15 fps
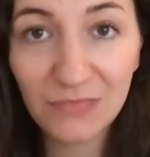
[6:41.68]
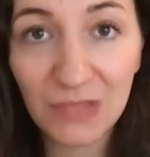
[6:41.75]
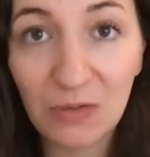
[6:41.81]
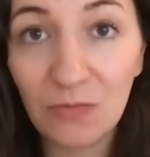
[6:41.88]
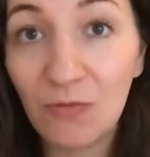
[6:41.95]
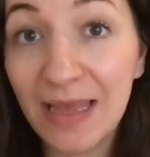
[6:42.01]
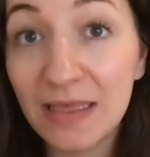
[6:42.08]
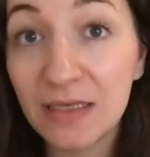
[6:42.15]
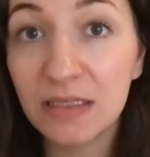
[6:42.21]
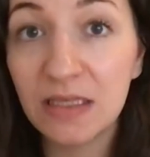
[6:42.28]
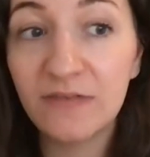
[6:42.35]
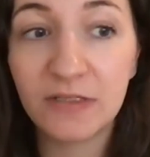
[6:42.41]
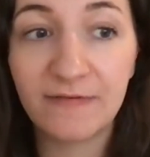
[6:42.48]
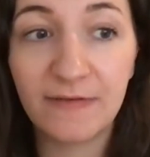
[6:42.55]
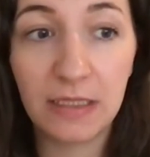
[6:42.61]
Right, can
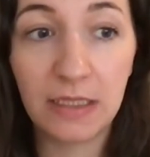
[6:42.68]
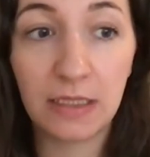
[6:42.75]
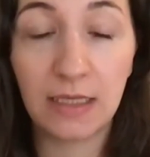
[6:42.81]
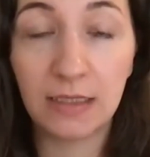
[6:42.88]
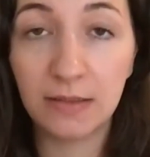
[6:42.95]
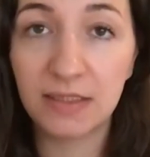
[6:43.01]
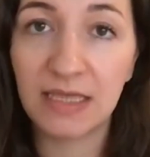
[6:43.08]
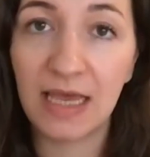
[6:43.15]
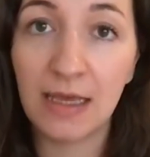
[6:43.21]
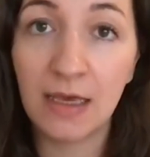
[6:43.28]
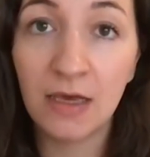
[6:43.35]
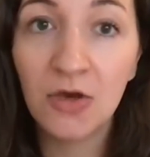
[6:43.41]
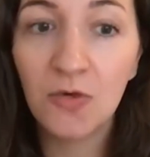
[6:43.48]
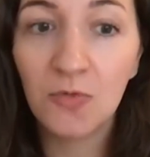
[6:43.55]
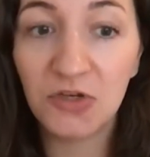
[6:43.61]
leave us feeling
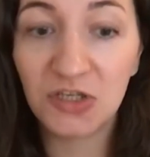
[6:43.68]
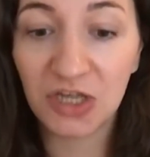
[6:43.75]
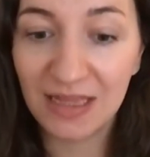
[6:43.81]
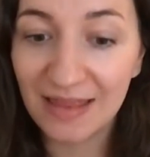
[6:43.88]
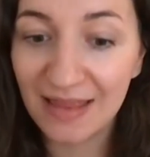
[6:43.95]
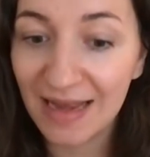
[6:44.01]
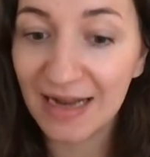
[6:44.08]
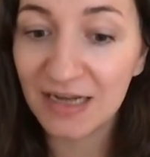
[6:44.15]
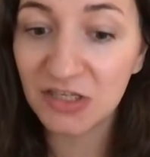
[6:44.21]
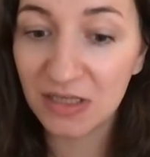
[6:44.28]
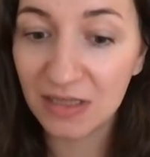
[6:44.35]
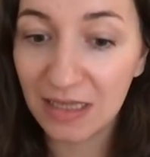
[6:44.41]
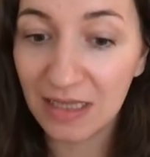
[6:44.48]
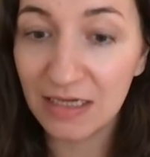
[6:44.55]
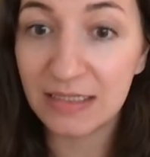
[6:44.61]
guilty, which can then
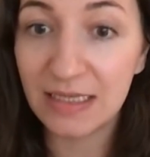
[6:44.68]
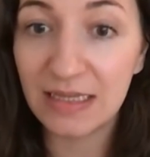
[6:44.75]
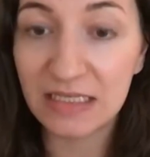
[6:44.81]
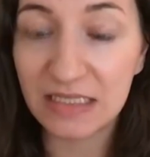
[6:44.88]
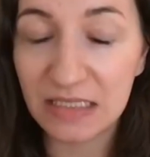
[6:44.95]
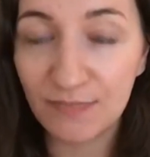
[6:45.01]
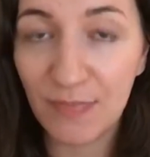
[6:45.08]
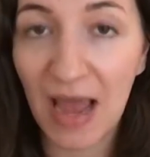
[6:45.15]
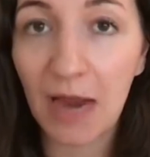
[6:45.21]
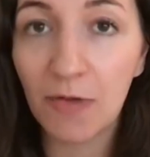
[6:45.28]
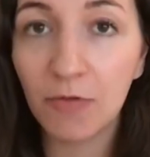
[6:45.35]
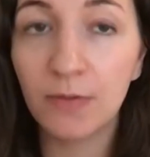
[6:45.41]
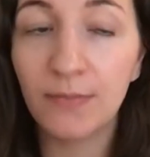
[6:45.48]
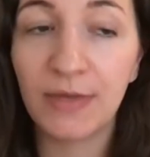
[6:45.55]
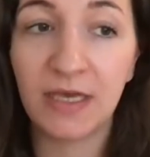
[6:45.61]
actually lead us in this
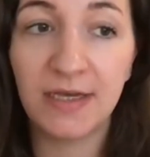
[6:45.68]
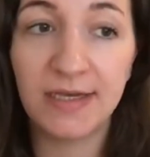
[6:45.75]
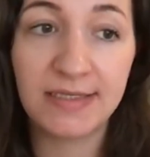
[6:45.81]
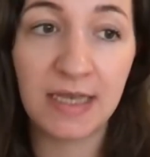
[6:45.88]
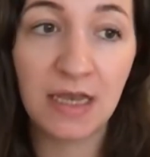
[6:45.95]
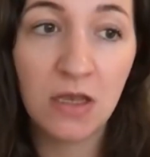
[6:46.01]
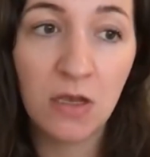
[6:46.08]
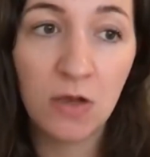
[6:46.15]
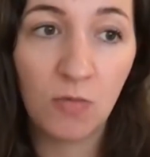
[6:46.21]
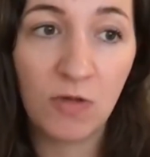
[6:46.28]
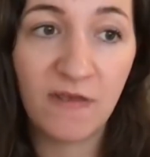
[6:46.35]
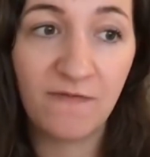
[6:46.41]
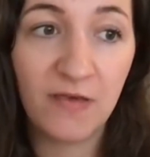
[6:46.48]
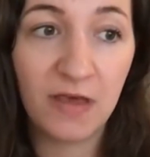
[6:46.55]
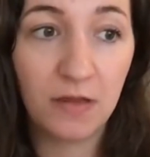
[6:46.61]
spiral because
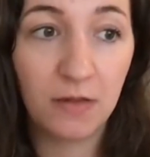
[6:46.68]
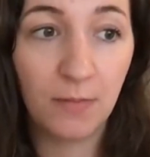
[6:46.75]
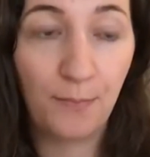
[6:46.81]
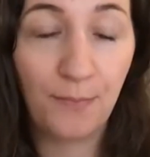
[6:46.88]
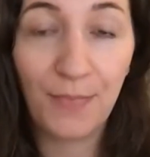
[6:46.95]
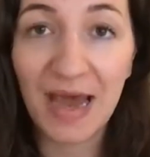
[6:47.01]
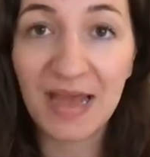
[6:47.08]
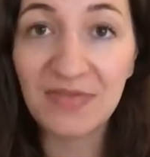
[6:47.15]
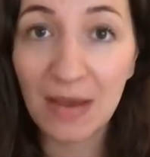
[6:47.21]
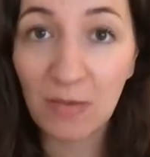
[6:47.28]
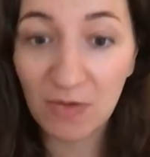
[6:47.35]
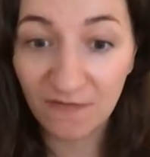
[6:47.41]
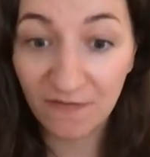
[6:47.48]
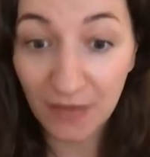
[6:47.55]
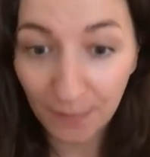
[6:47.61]
we feel bad that
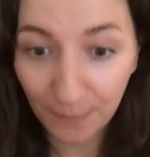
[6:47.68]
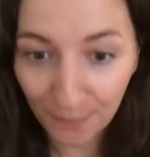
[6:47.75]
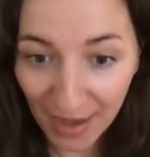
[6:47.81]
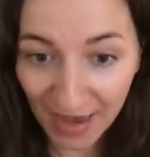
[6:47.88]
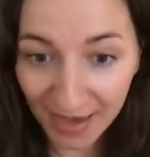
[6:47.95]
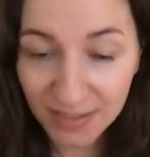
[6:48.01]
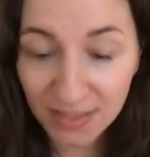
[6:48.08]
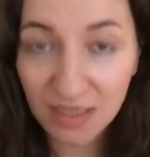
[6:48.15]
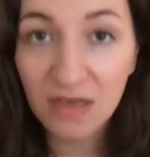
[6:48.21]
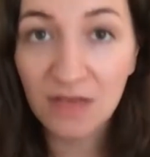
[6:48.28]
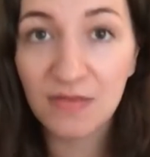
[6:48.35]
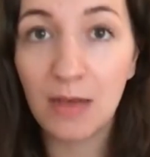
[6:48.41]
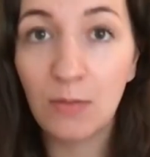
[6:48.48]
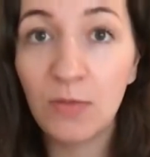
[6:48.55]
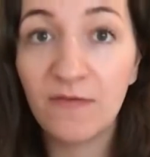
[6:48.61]
we feel bad.
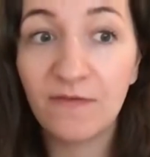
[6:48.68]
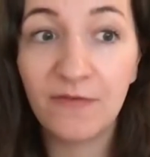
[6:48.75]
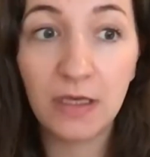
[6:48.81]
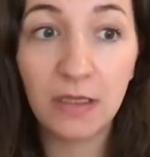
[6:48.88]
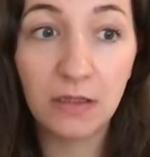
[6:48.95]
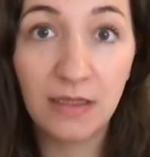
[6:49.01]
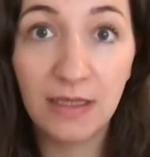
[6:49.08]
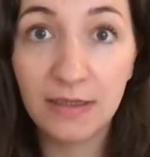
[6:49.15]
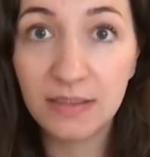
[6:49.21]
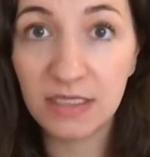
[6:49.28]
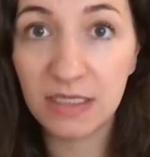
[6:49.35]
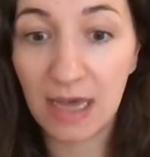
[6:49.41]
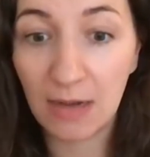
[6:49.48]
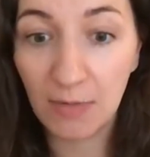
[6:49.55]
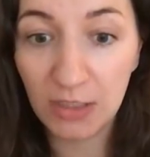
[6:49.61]
Then we feel
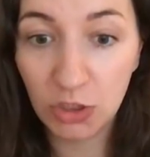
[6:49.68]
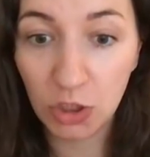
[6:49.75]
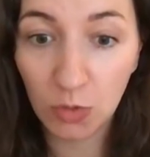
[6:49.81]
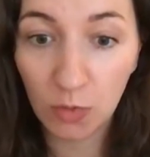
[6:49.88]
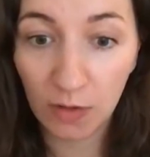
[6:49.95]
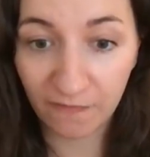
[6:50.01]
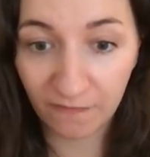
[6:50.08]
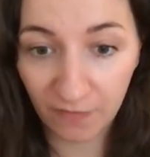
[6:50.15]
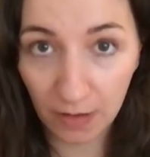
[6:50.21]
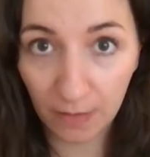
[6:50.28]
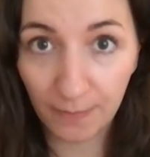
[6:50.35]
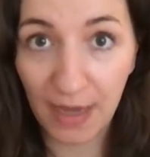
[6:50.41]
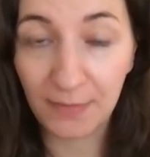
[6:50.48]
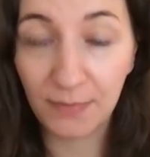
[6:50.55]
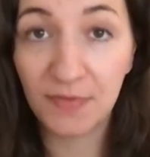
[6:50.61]
guilty that we don't want to feel
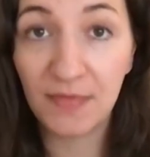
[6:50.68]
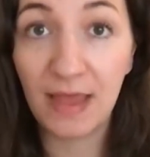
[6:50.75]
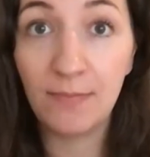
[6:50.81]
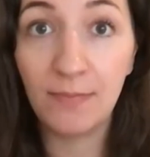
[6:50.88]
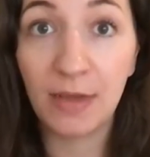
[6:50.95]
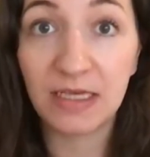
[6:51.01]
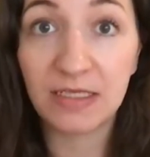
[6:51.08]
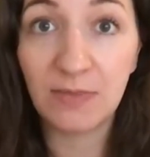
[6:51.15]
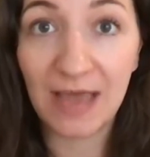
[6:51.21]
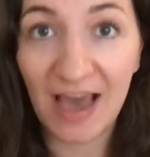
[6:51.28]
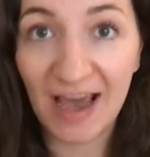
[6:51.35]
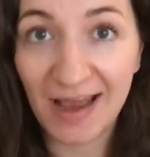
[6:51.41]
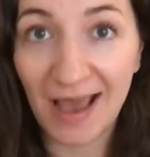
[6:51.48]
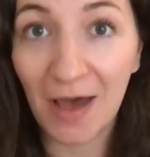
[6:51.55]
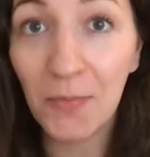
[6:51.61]
bad. But then because we
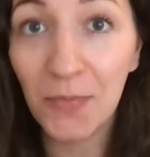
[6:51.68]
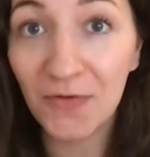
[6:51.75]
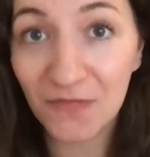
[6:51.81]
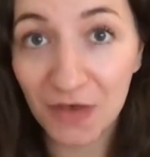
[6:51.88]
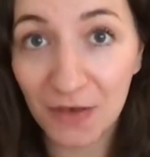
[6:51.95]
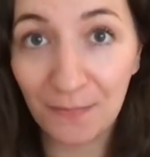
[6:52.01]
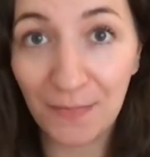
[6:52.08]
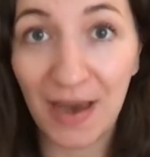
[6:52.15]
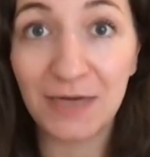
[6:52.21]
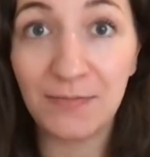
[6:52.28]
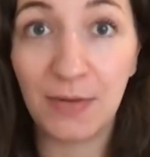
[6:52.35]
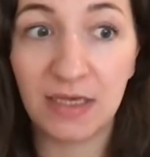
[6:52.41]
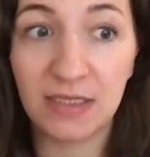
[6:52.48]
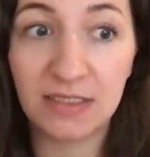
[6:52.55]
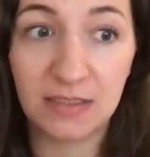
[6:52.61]
can't help but feel bad
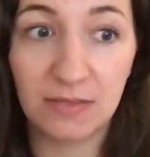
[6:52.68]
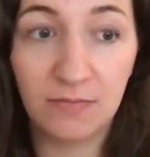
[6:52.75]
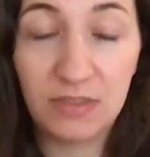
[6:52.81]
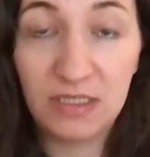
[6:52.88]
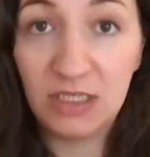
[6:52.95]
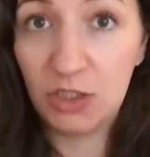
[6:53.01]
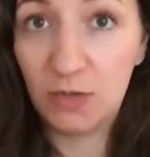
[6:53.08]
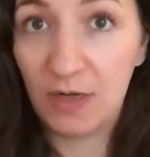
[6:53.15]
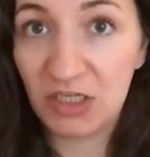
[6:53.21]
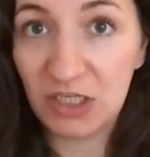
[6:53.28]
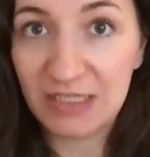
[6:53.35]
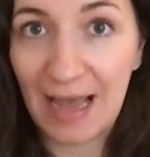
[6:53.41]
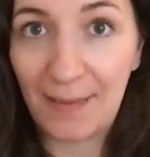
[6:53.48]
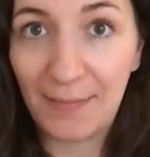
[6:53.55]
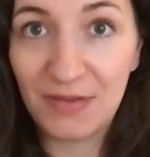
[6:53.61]
because some
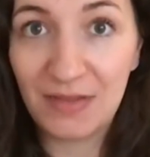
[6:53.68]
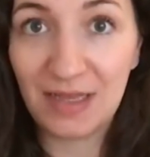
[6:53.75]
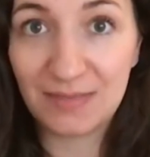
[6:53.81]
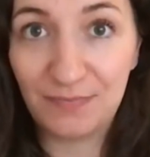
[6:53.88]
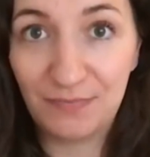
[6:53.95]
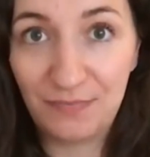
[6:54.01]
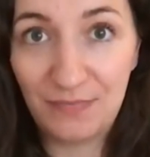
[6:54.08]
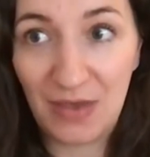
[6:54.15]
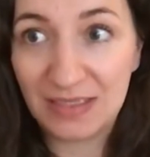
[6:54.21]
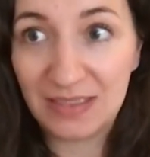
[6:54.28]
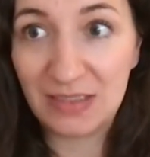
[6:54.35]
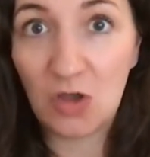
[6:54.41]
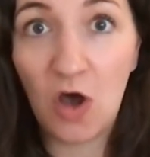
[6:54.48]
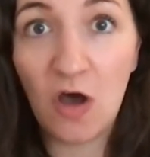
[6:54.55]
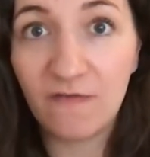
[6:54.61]
situations happen that's
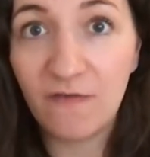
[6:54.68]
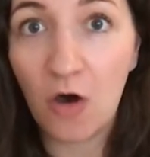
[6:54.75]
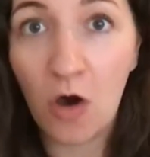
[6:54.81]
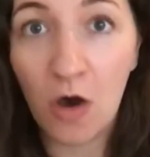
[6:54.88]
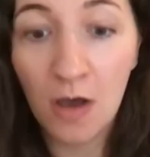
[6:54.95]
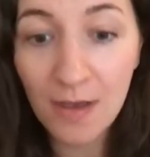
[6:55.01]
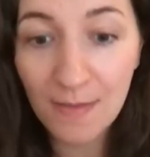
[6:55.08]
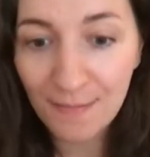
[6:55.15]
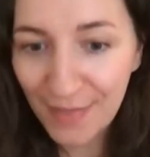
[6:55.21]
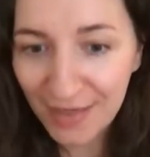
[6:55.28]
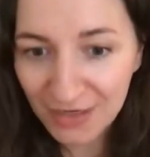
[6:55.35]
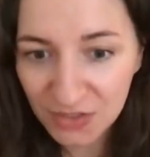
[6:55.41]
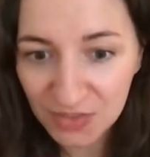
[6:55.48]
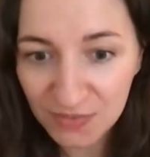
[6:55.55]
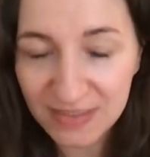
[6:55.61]
pissed us off or
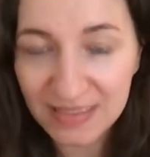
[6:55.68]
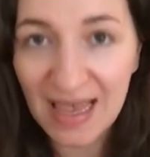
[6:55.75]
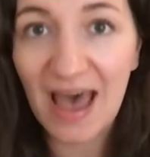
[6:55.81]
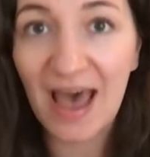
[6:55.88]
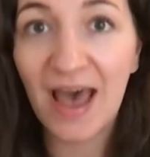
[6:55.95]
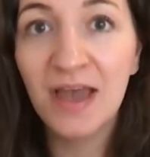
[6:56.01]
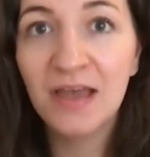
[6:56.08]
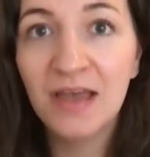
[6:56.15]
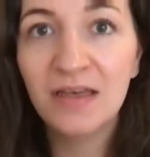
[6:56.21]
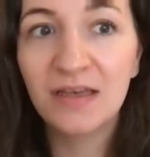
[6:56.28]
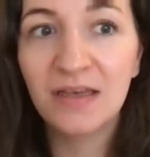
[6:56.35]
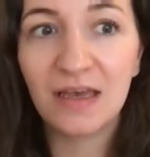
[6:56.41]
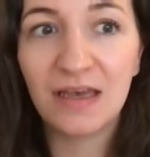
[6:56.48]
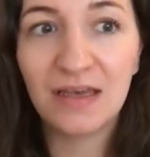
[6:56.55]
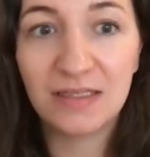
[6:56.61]
made us upset,
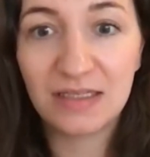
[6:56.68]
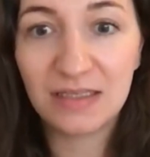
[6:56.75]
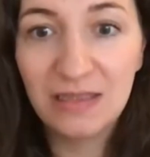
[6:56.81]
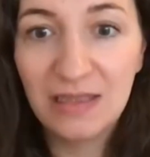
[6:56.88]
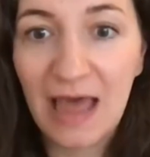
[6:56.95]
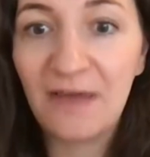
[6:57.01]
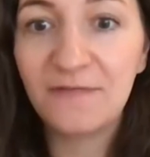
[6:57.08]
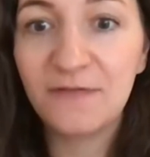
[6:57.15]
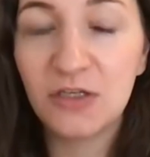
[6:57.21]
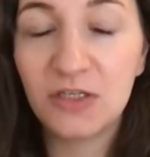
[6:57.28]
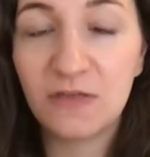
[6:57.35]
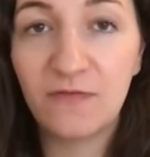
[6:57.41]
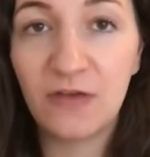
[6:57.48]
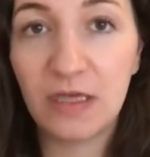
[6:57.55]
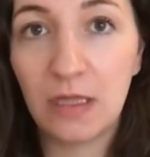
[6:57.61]
has left
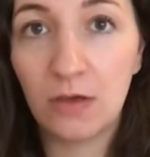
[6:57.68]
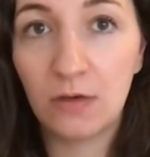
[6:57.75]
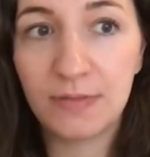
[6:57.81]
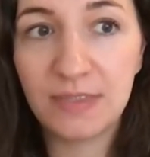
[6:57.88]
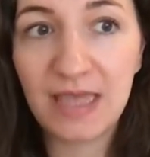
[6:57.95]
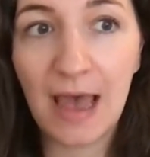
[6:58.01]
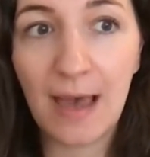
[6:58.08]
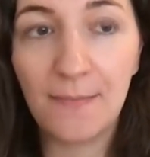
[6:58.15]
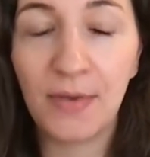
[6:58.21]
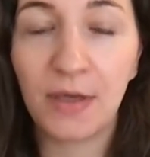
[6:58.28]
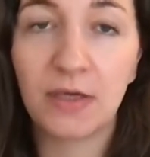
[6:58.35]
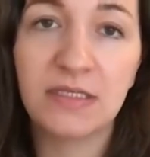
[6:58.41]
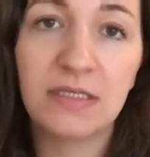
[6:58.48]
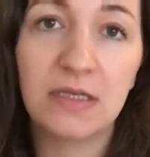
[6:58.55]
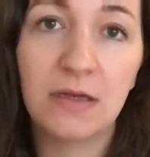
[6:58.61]
us feeling upset
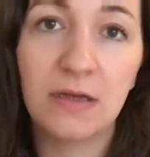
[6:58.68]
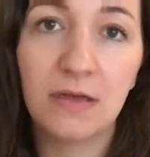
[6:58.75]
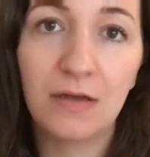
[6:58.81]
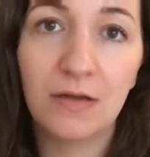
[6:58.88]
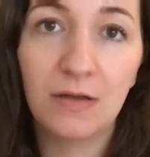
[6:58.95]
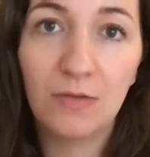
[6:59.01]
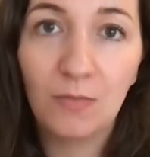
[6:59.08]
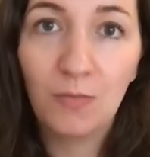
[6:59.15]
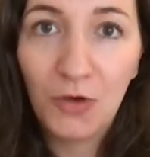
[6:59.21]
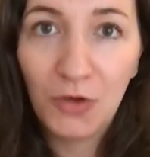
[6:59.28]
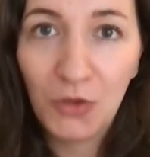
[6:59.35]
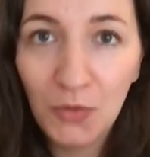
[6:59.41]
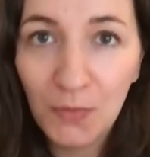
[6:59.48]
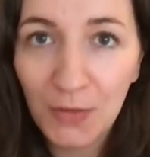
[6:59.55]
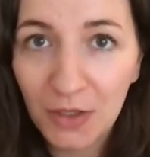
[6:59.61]
because we're
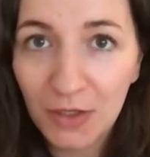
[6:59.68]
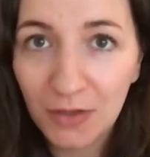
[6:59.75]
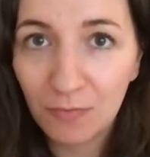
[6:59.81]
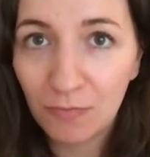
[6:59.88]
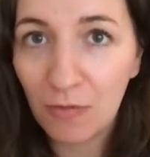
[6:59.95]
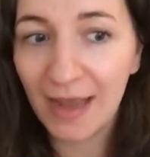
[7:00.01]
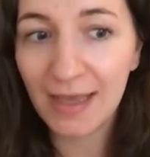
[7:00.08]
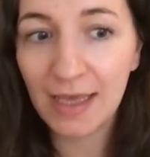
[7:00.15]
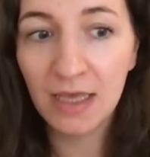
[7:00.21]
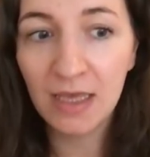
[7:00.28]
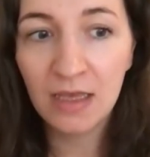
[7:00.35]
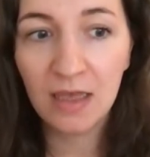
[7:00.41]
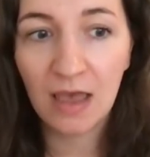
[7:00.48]
human, right?